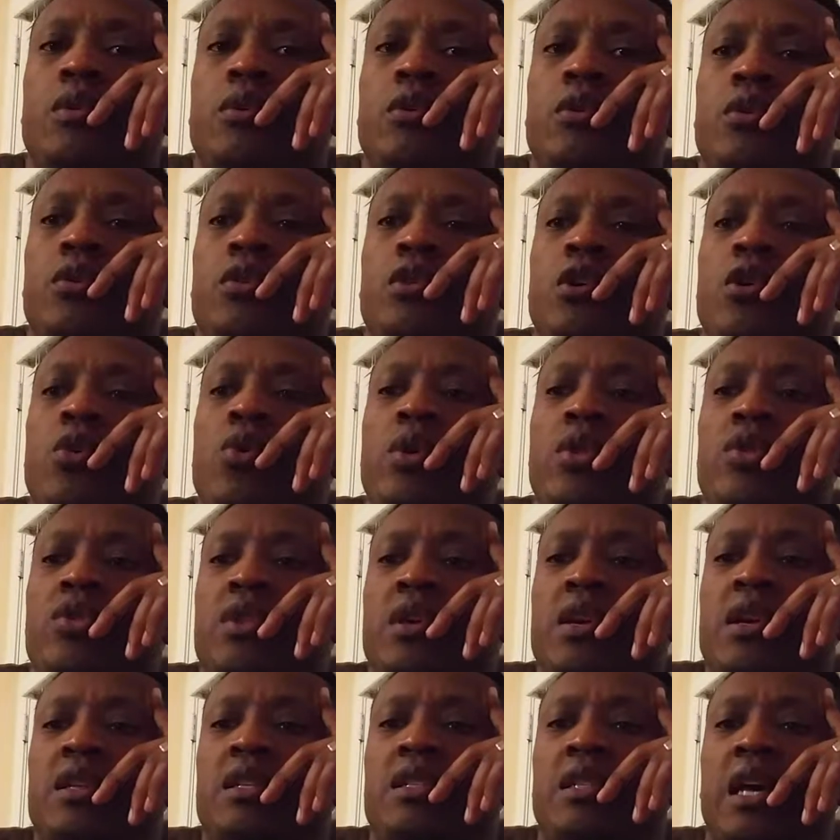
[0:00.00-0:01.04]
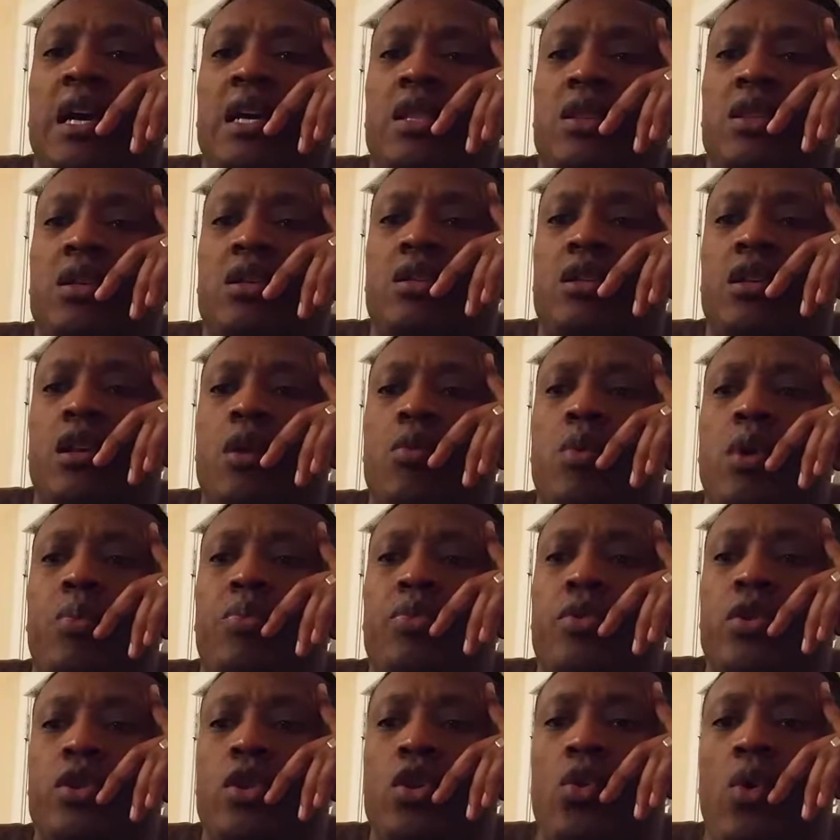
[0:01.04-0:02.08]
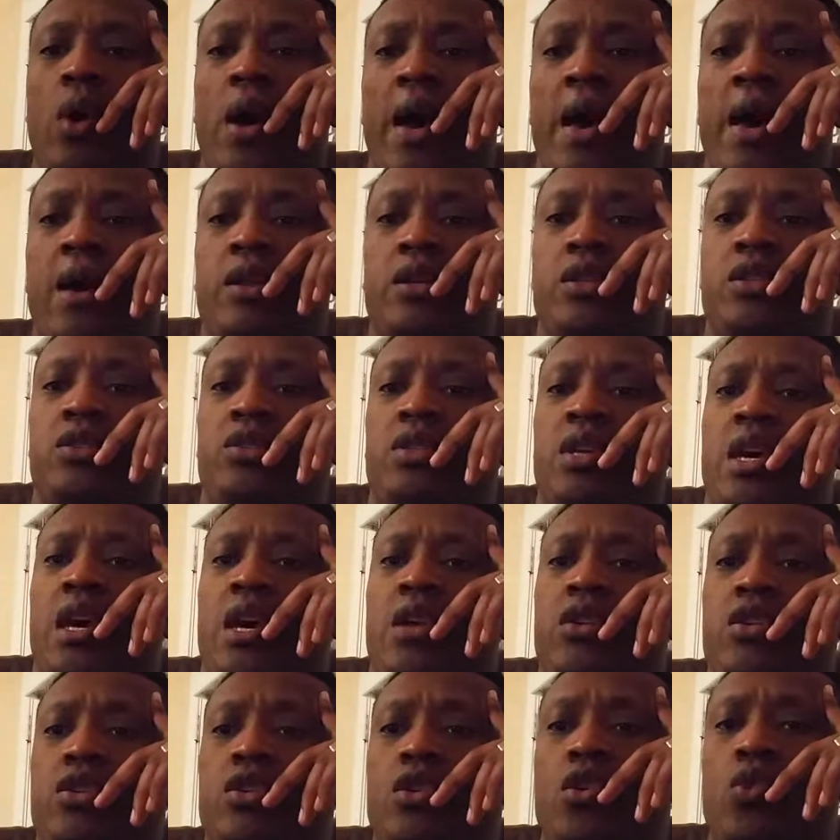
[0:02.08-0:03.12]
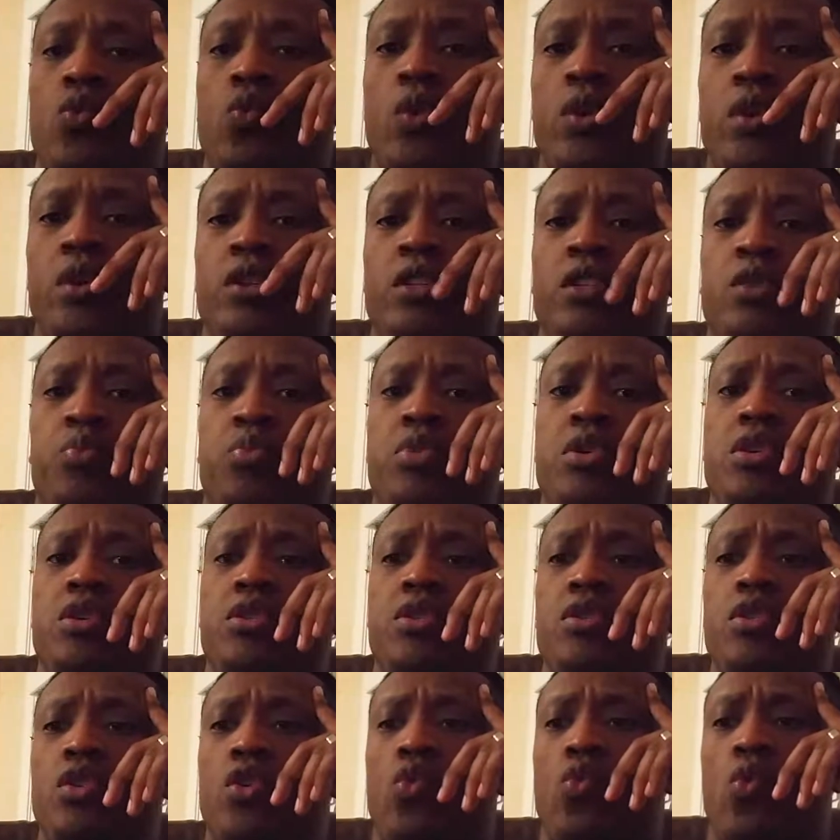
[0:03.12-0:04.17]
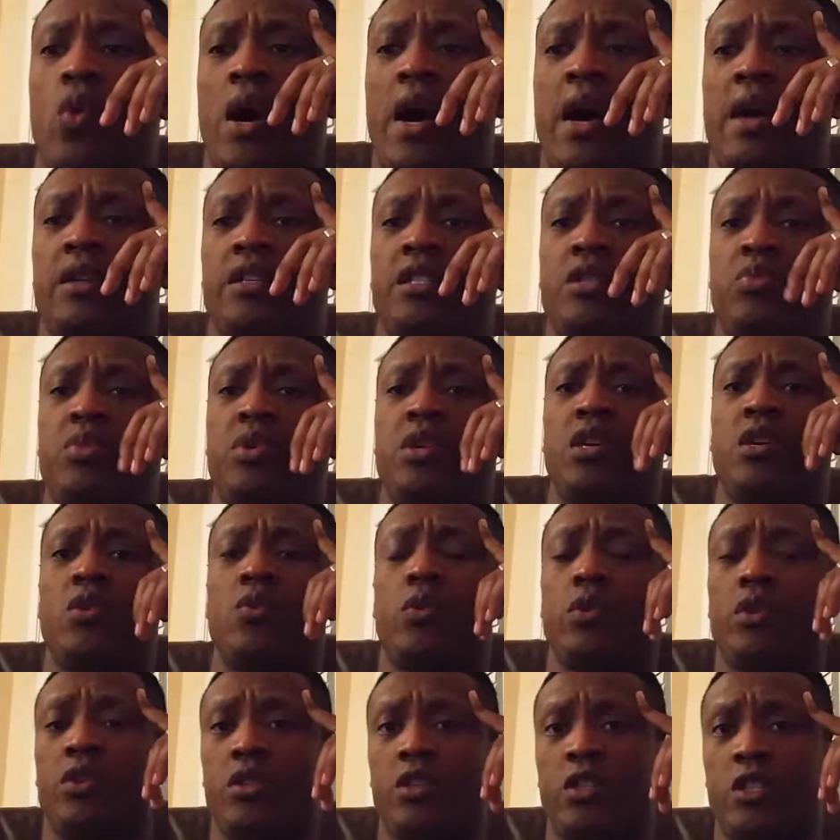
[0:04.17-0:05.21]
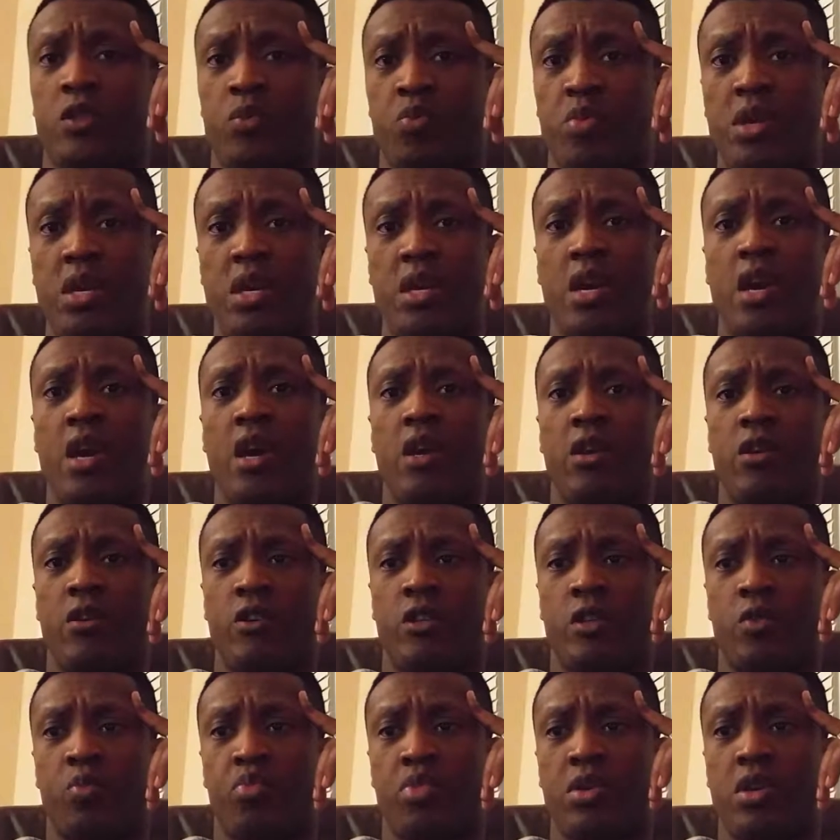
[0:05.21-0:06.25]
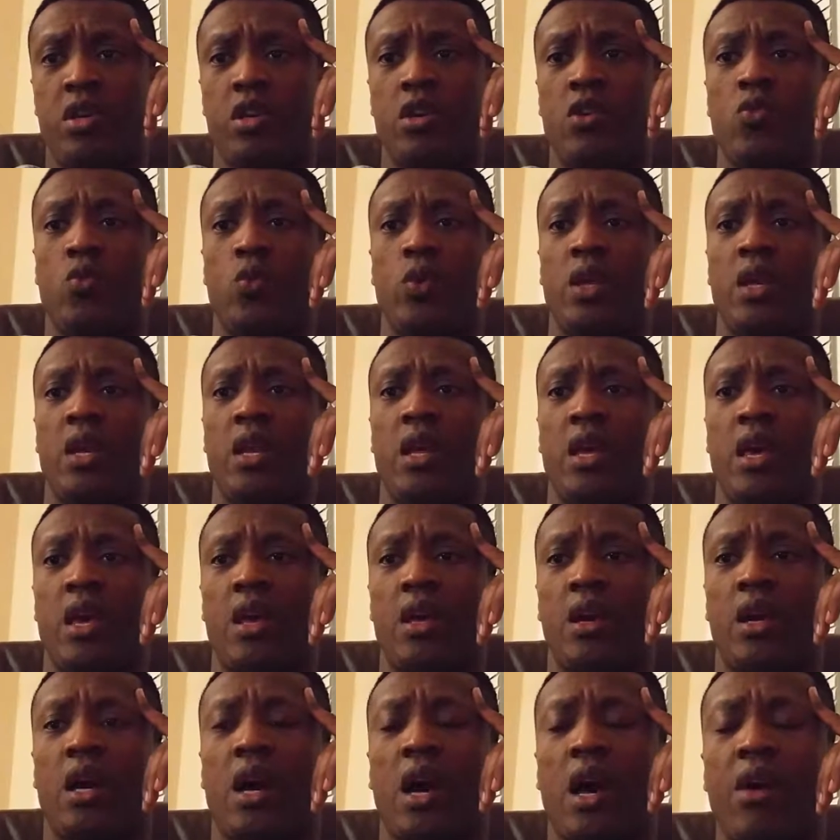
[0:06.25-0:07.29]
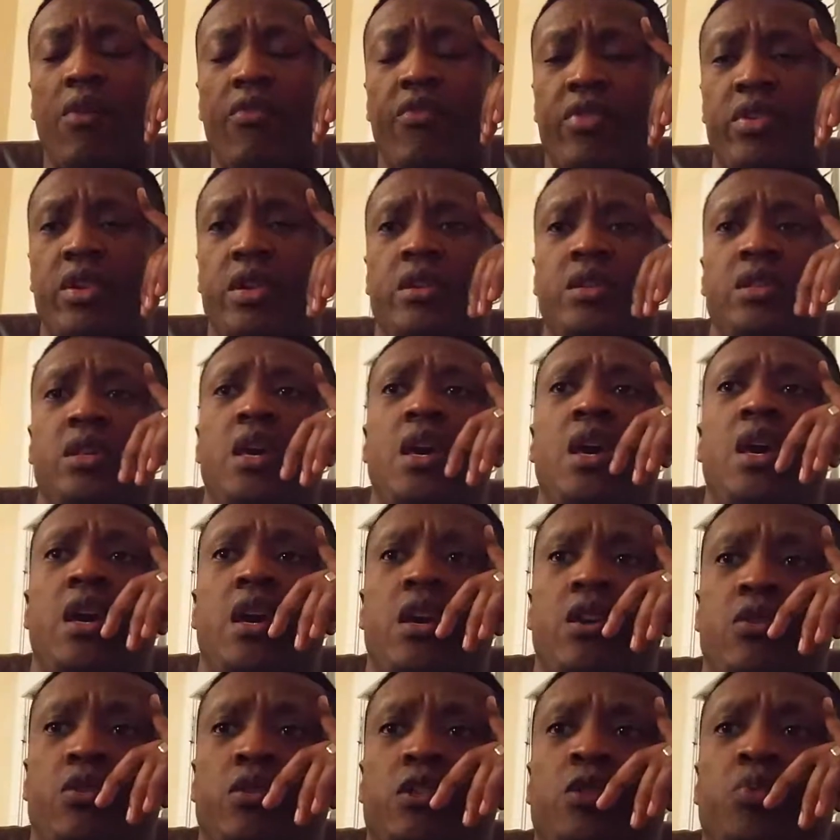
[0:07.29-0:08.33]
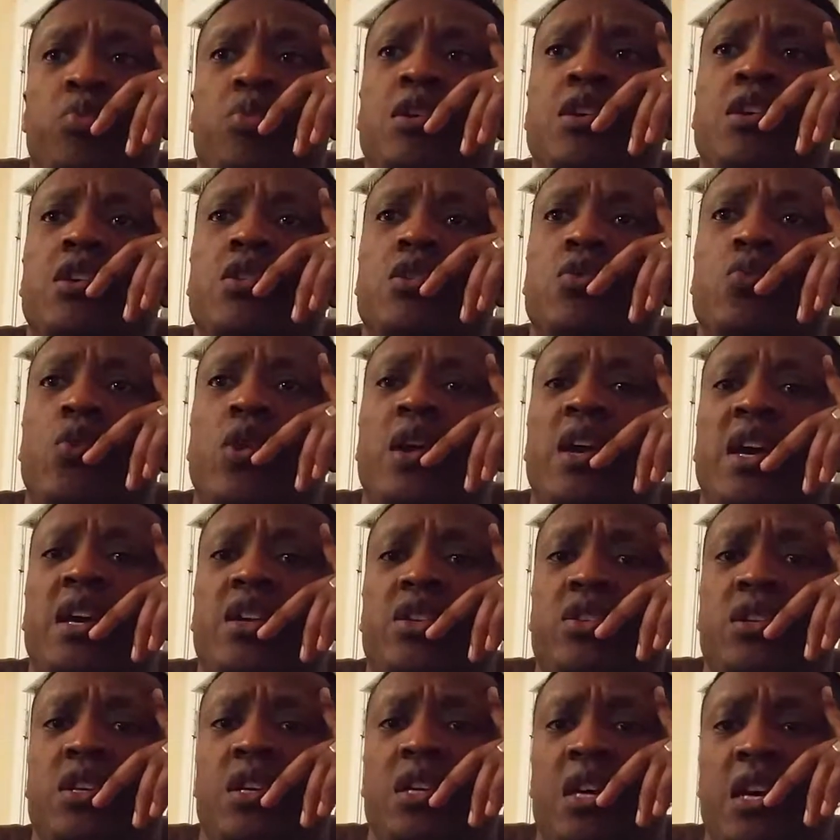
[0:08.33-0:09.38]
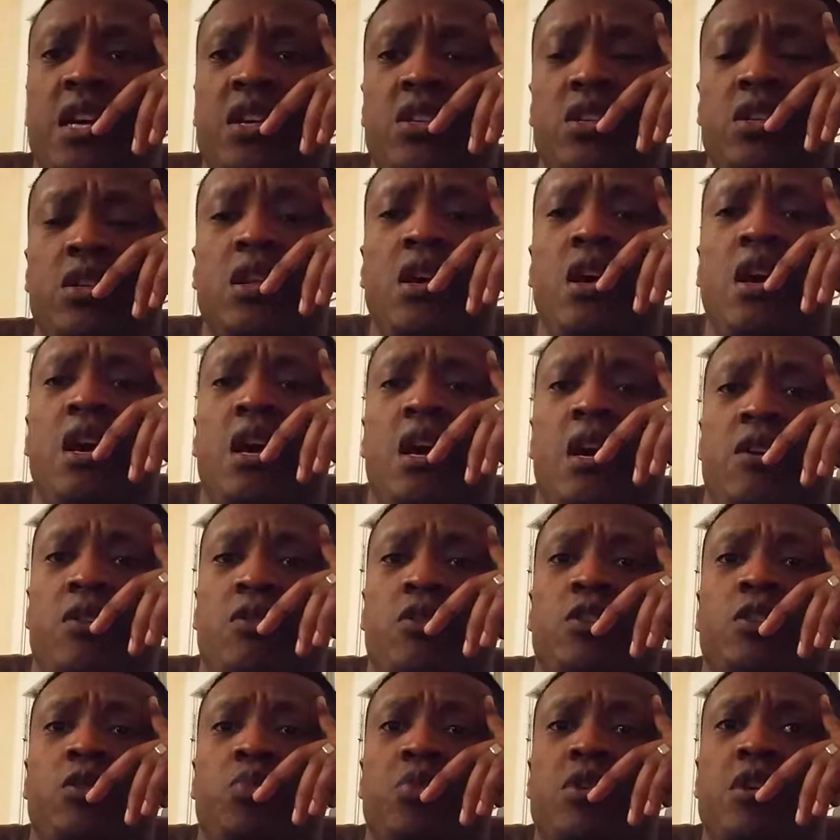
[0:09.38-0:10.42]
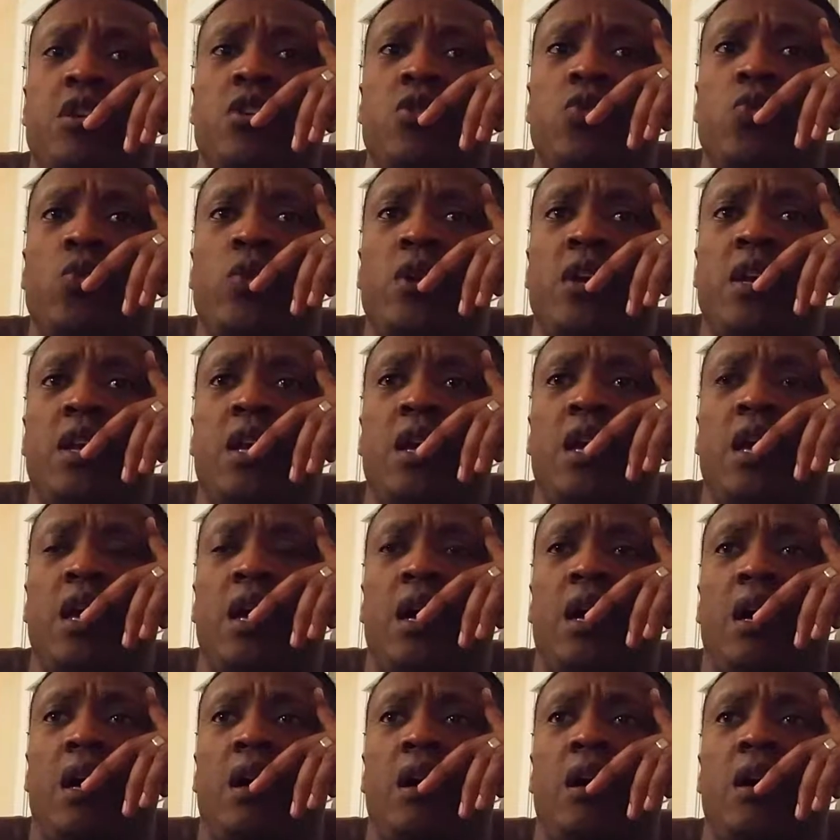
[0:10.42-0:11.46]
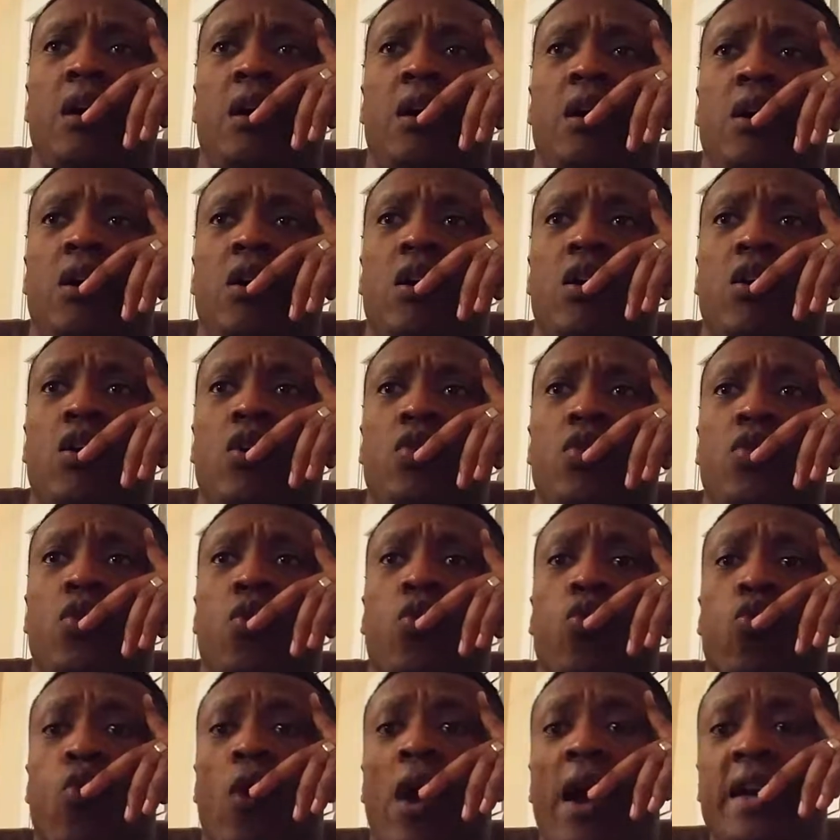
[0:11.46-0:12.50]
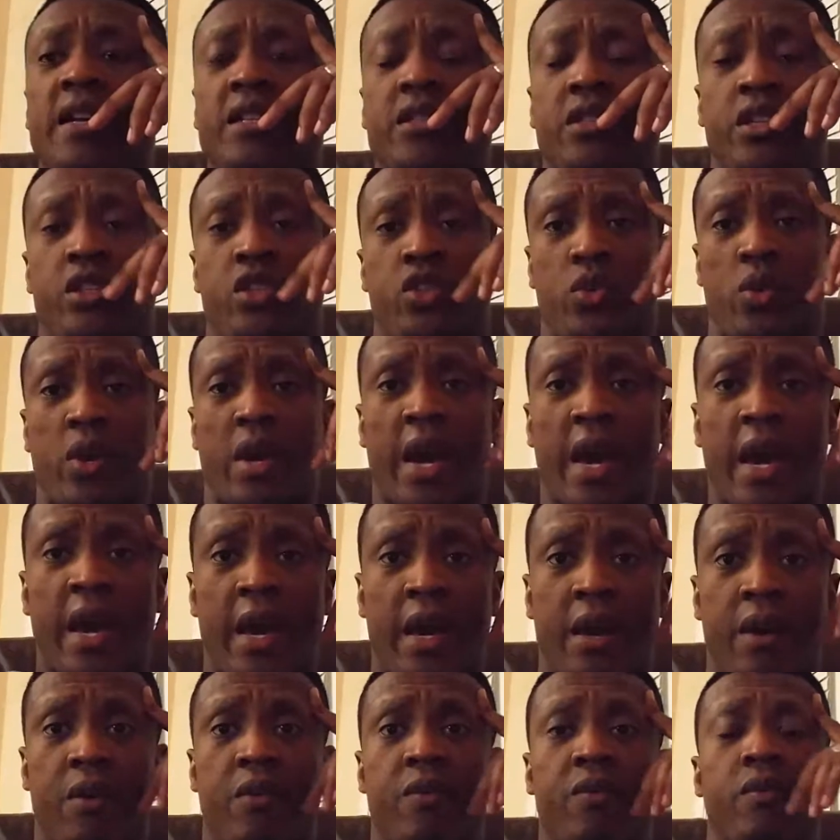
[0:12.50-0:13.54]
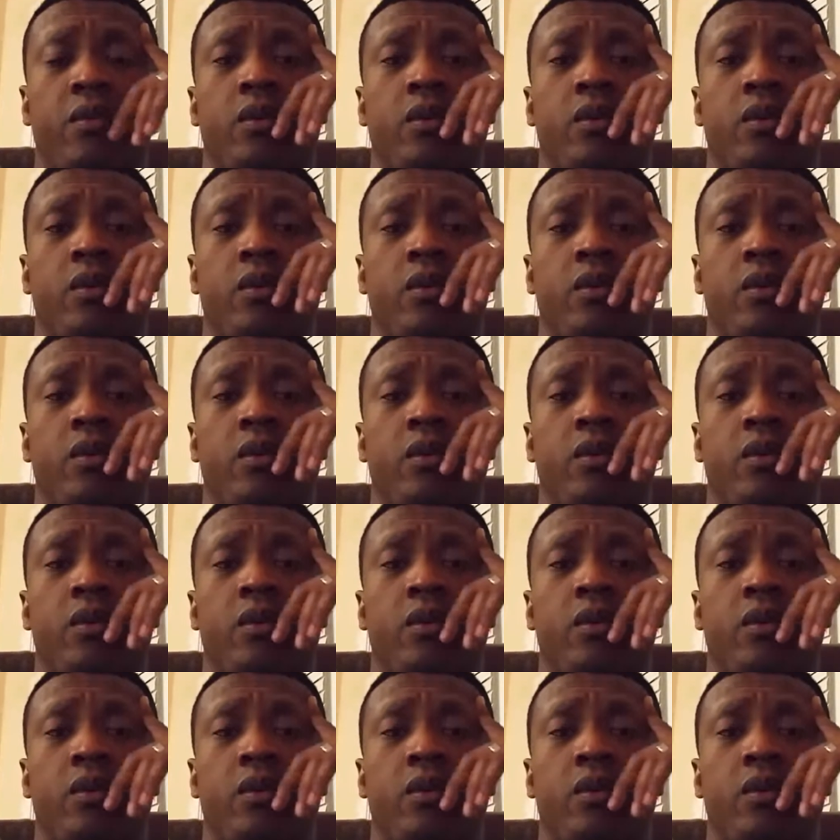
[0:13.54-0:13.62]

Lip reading: So when things like this come up, you know how to stand. You know when to speak. You know why to speak. And when you speak, you're speaking with confidence, and you're speaking with education, and you're speaking with the rights that you have.